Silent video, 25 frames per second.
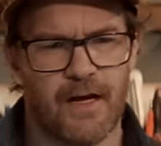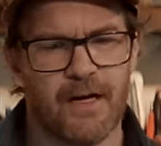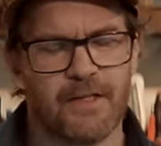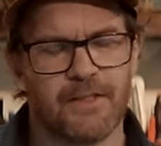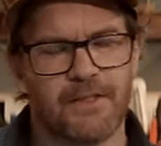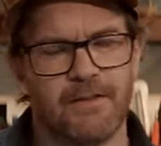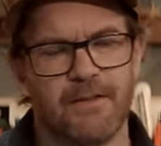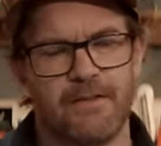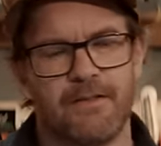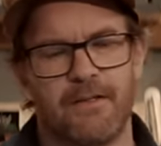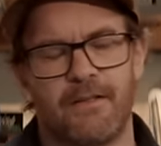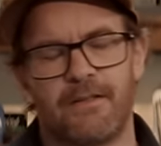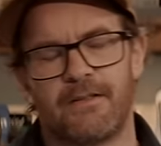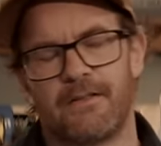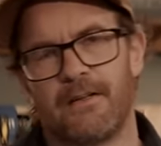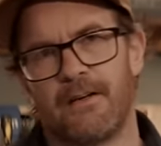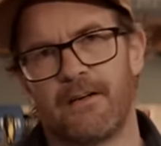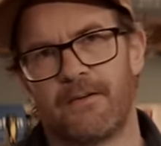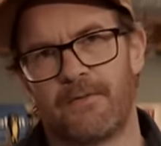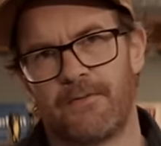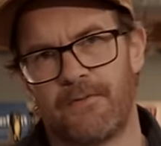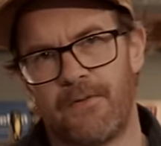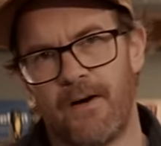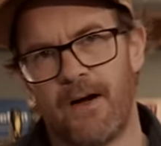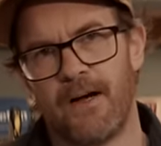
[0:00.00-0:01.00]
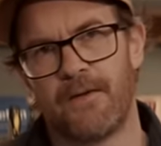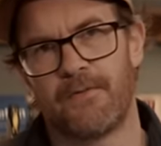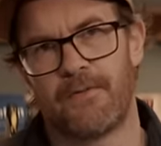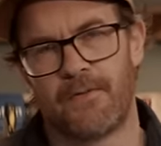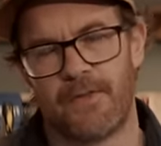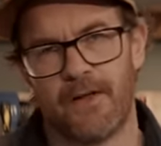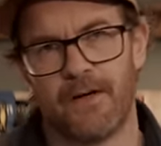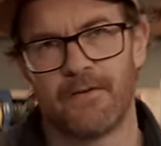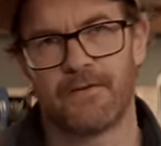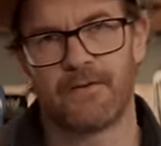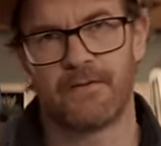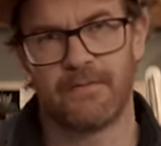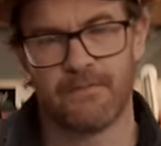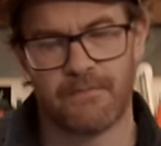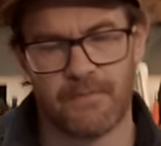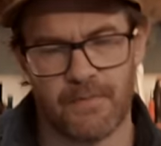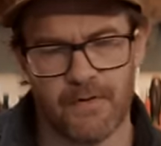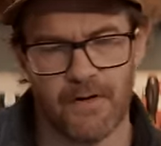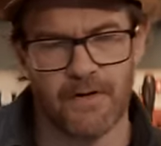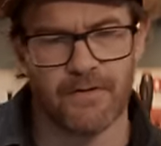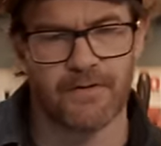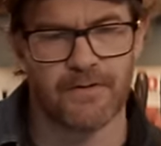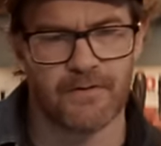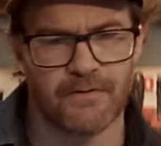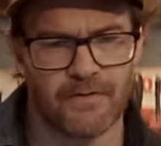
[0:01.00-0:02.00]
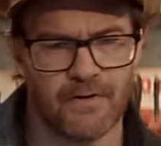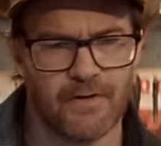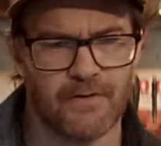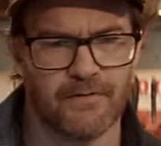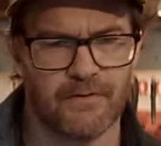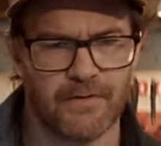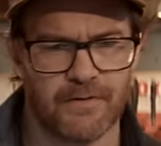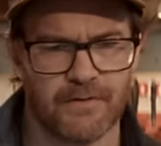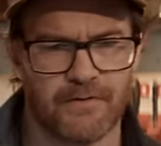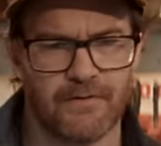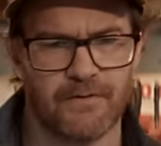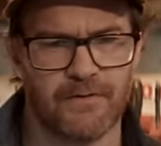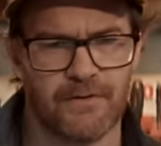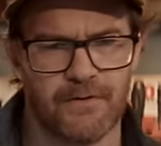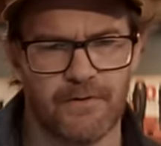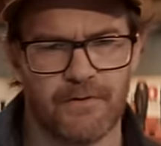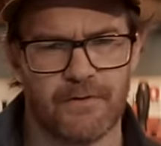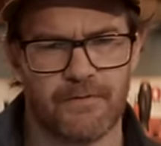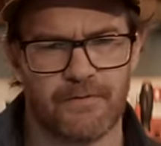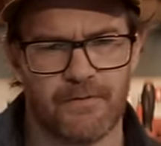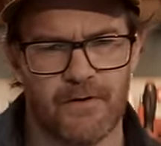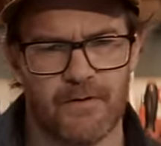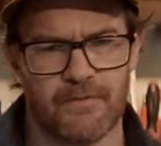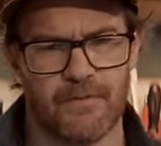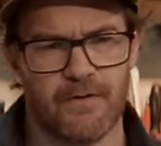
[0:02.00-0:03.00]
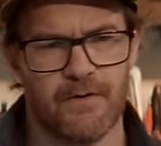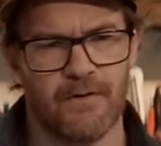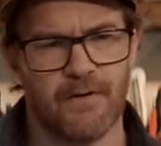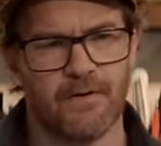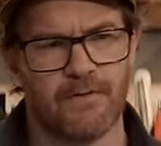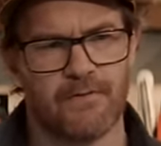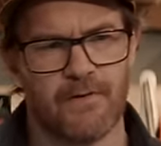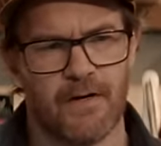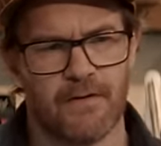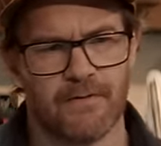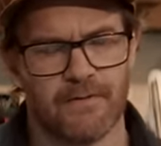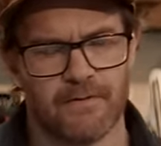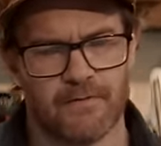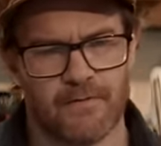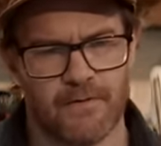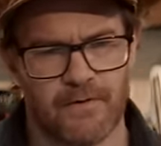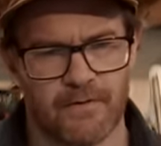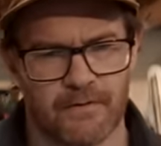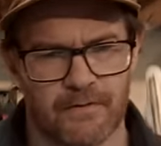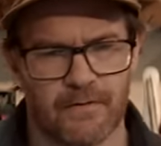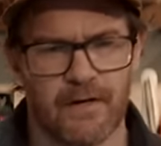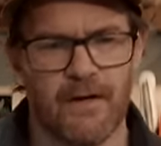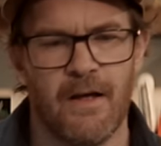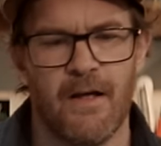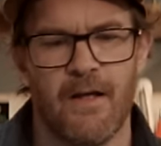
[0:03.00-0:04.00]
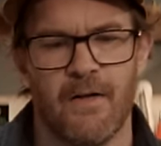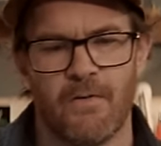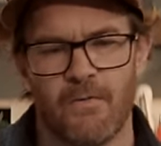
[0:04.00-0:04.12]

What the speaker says: Actually, there's like 5,000 plus servers to choose from all around the world,